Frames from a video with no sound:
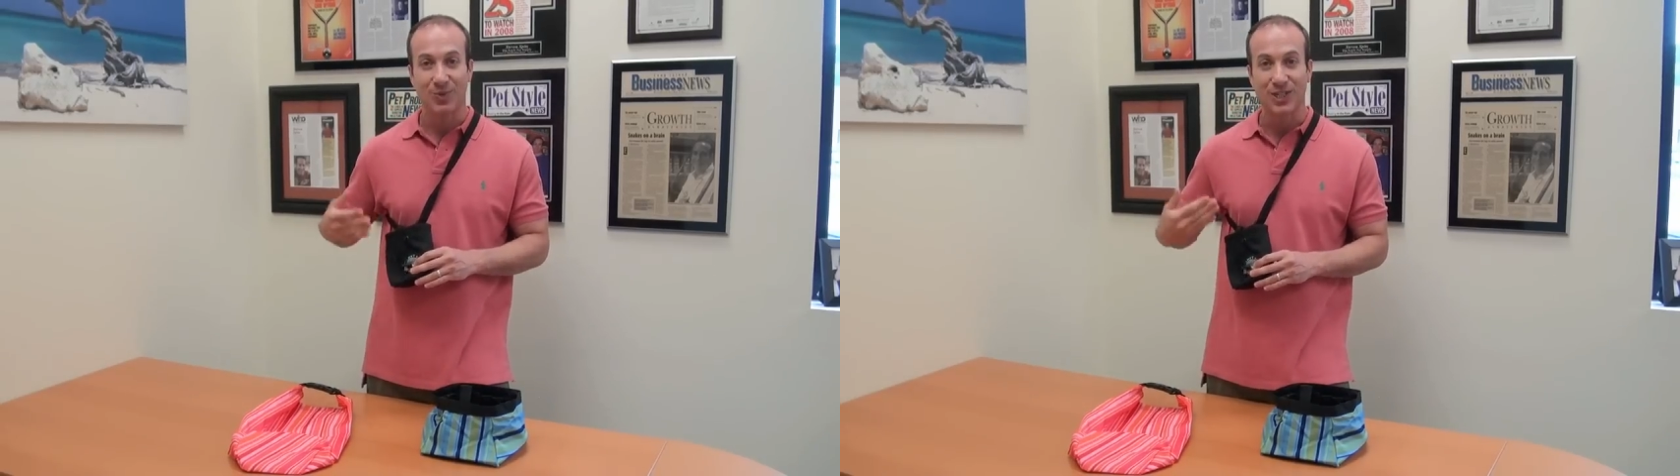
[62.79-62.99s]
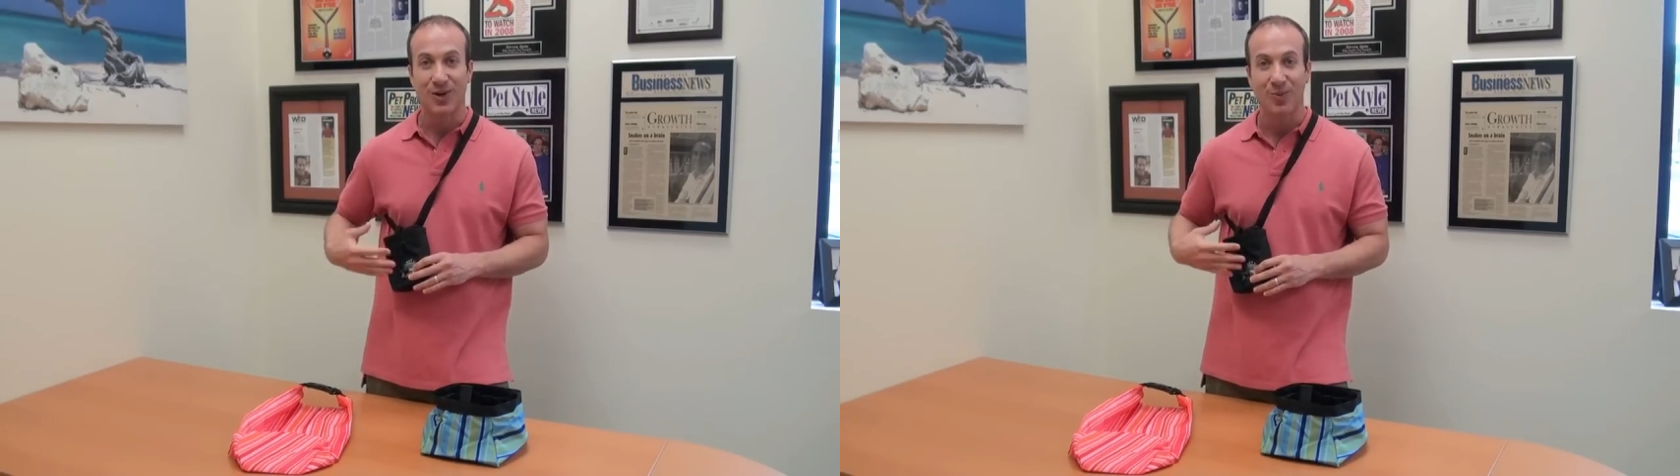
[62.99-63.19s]

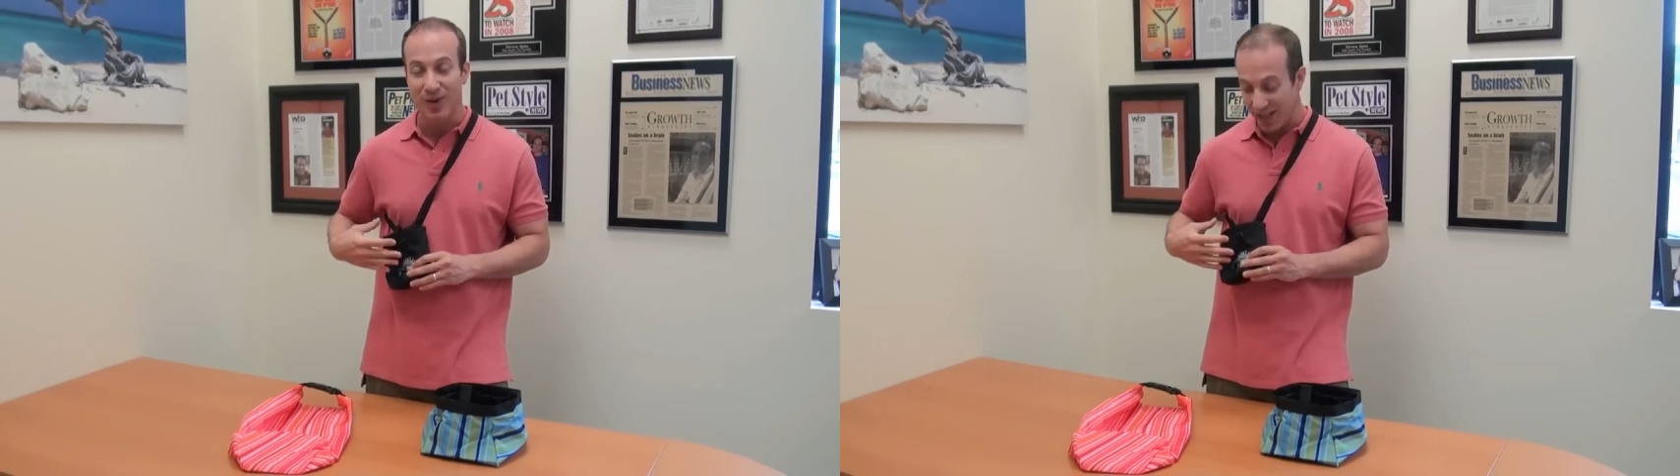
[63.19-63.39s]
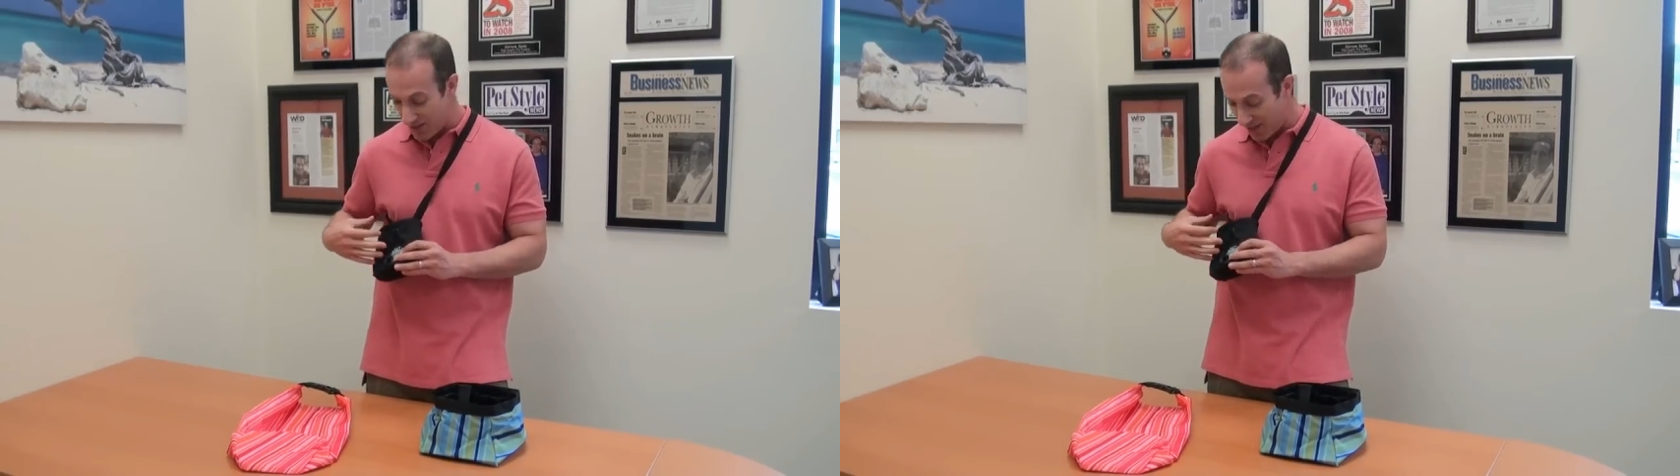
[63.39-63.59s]
which I
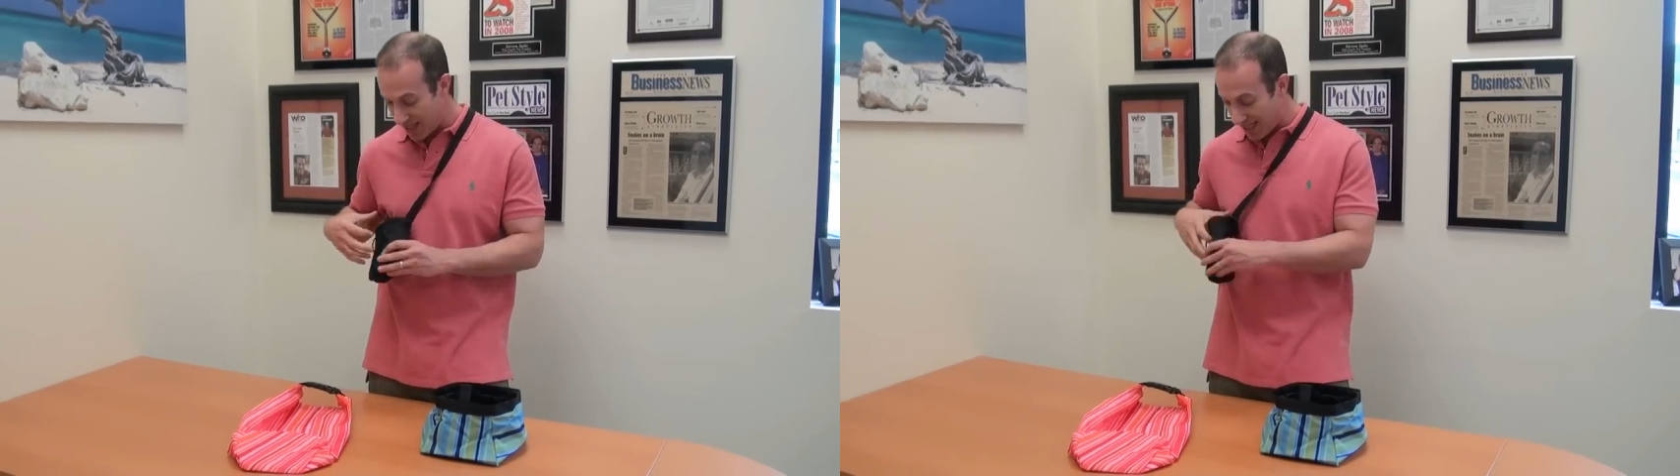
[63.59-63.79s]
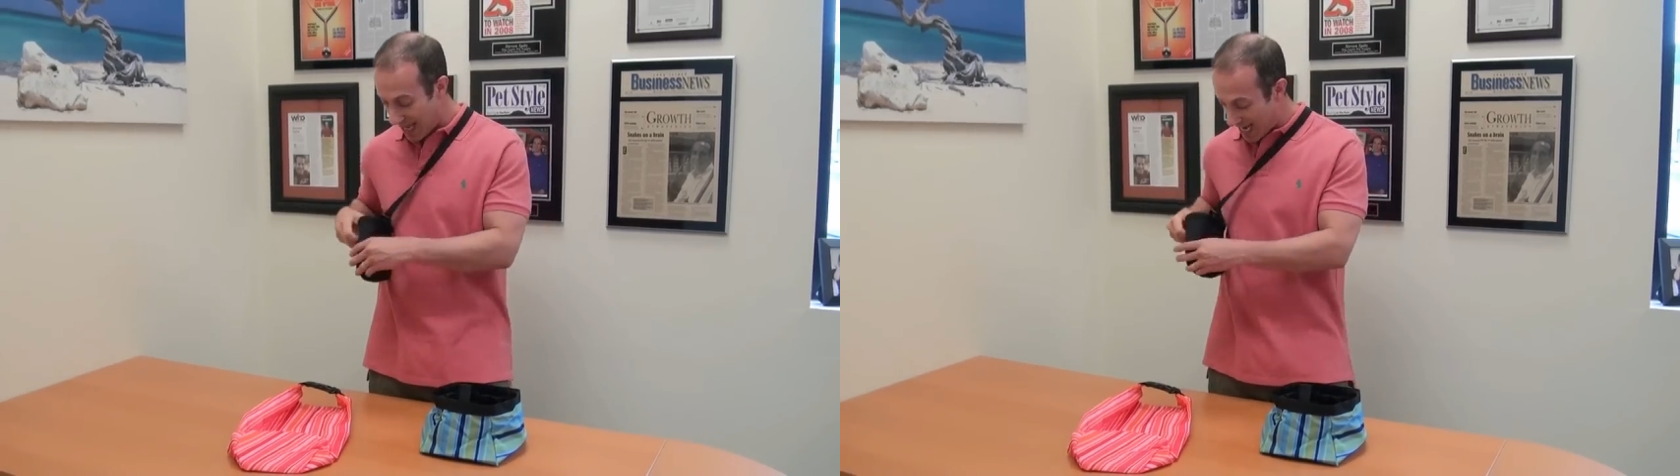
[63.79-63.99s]
really,
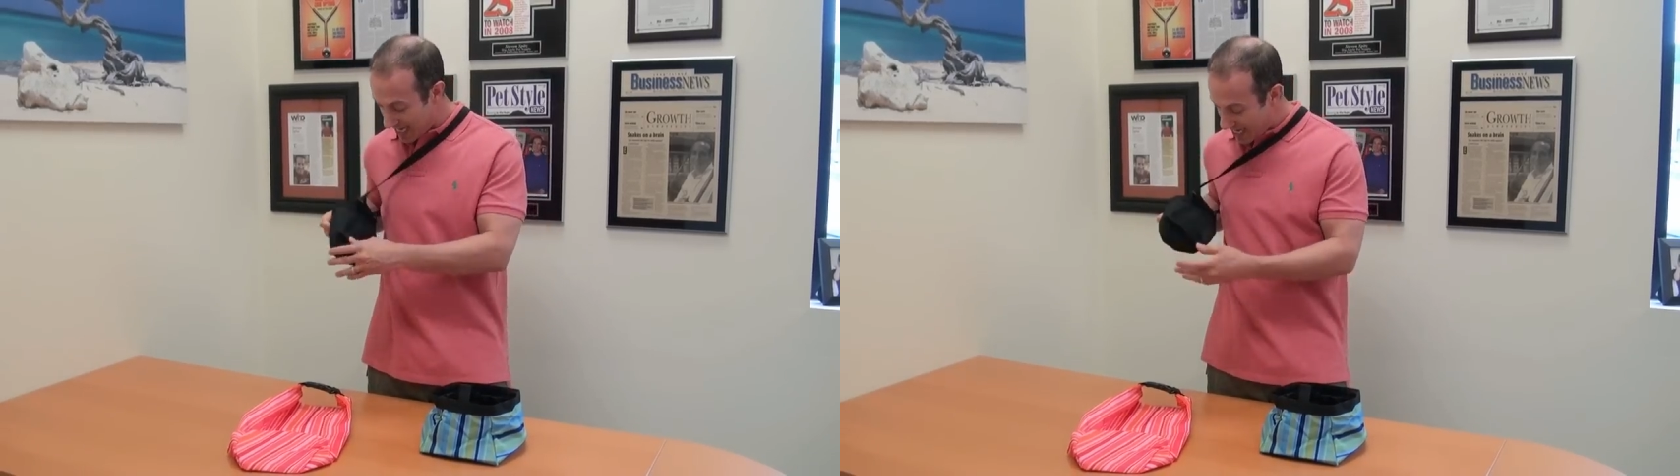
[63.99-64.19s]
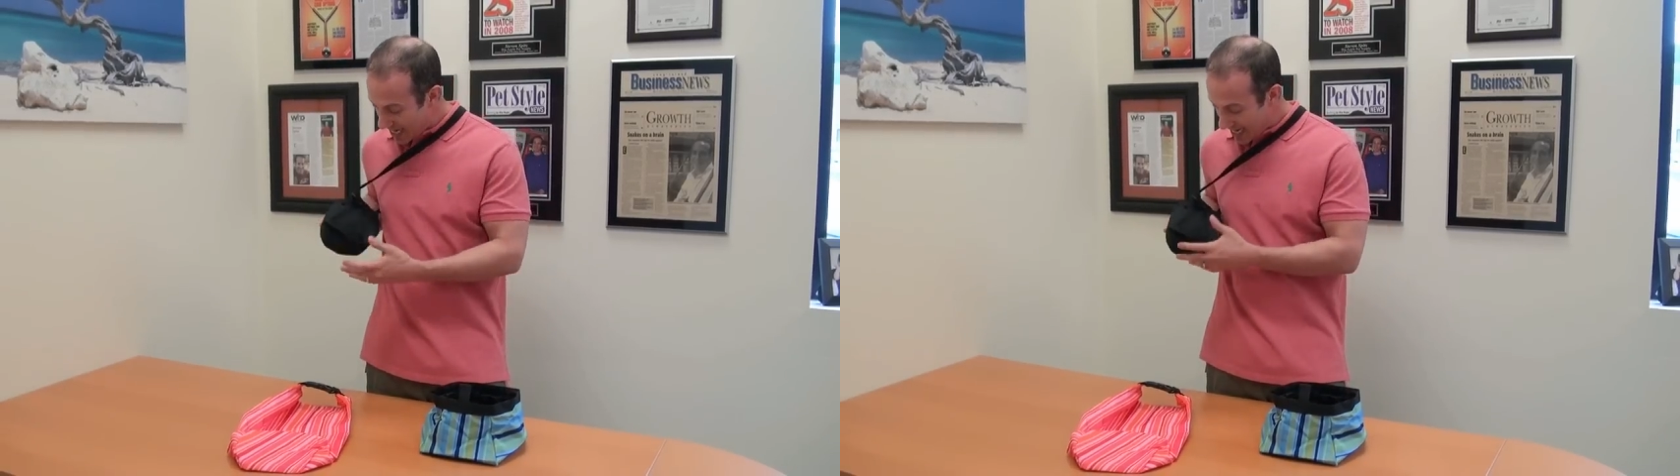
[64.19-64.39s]
really like,